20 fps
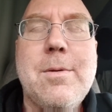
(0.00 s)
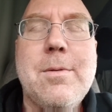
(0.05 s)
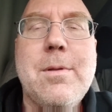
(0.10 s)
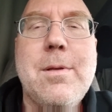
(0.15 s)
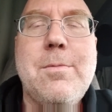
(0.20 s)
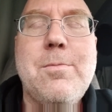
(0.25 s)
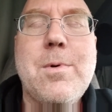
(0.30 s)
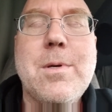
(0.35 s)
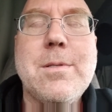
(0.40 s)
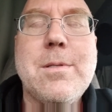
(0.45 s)

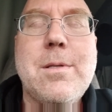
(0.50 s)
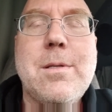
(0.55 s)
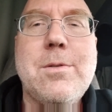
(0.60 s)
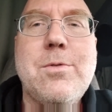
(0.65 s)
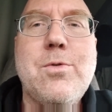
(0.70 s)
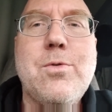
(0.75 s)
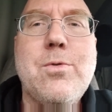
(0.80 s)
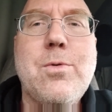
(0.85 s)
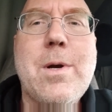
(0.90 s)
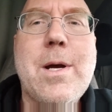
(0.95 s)
it wasn't a
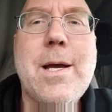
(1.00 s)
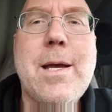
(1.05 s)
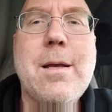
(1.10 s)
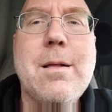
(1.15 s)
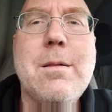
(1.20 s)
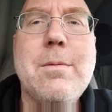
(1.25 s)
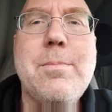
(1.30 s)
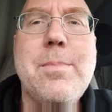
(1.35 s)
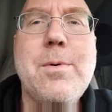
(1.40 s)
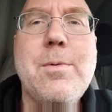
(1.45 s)

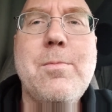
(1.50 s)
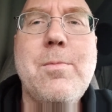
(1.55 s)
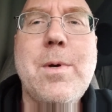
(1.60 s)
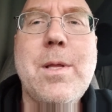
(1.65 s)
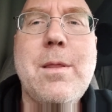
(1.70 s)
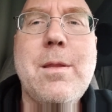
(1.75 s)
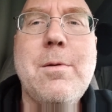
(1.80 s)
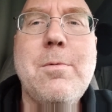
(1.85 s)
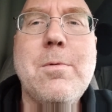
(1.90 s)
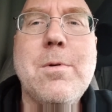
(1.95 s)
trial, but
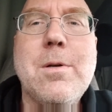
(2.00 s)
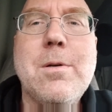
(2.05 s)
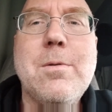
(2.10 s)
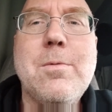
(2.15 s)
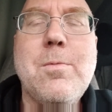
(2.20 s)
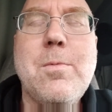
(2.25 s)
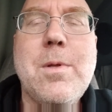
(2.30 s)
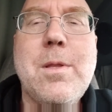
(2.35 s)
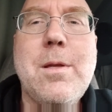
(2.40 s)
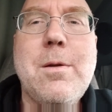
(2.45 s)
when they
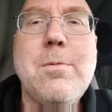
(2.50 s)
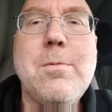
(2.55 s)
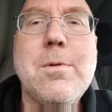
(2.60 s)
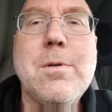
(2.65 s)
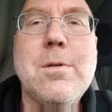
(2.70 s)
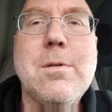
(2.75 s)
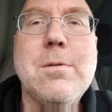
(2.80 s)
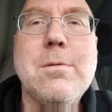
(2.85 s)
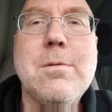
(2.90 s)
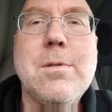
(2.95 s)

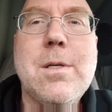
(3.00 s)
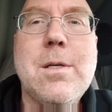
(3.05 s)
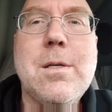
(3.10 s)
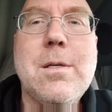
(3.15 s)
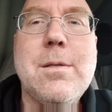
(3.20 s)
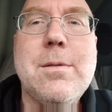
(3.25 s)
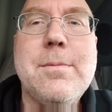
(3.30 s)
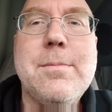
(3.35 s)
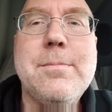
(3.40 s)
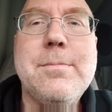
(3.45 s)

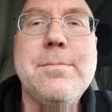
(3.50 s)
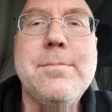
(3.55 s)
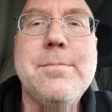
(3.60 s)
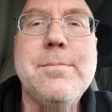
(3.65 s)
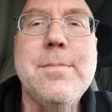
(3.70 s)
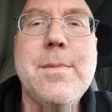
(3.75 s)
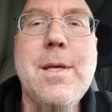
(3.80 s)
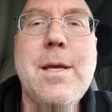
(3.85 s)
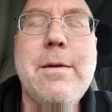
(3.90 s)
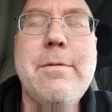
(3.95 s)
were
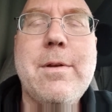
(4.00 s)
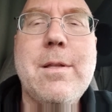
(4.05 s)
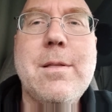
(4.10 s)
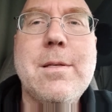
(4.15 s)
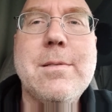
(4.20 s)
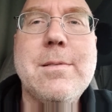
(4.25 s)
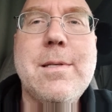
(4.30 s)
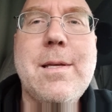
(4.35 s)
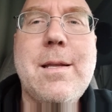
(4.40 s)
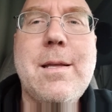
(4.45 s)
having the
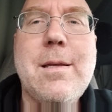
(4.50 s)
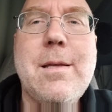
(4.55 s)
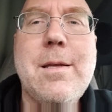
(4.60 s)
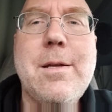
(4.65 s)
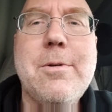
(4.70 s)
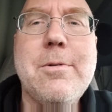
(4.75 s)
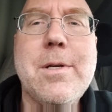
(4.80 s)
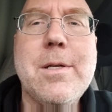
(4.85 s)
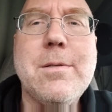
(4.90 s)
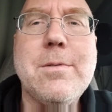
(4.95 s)
Senate
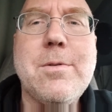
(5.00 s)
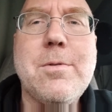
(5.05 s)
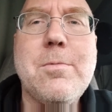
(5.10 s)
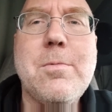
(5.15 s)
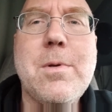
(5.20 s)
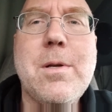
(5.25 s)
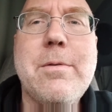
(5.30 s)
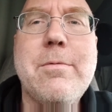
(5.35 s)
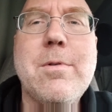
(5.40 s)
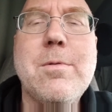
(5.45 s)
hearings or
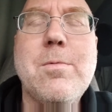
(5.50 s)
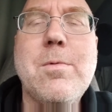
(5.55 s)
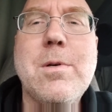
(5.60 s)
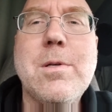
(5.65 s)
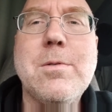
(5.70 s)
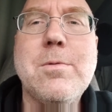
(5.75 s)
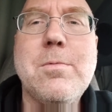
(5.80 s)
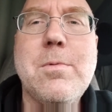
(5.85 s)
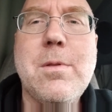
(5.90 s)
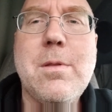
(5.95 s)
whatever it
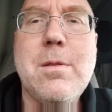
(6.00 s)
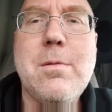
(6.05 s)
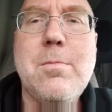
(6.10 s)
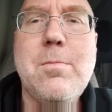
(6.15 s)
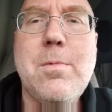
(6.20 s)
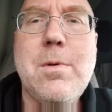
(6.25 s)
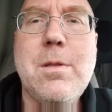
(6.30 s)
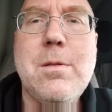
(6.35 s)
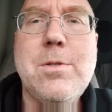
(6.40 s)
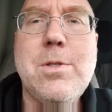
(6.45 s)
was
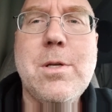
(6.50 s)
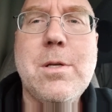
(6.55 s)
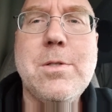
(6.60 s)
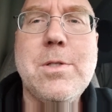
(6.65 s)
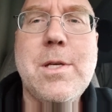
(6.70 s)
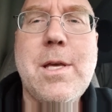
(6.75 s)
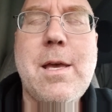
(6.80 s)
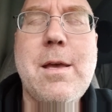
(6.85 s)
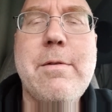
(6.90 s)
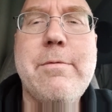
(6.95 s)
with
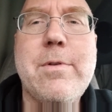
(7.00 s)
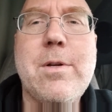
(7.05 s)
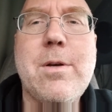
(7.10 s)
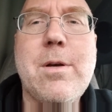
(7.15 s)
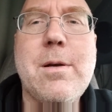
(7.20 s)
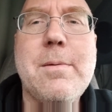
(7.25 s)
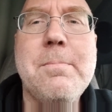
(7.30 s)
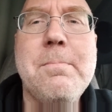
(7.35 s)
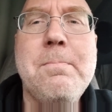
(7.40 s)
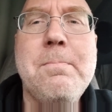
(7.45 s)
Judge Kavanaugh,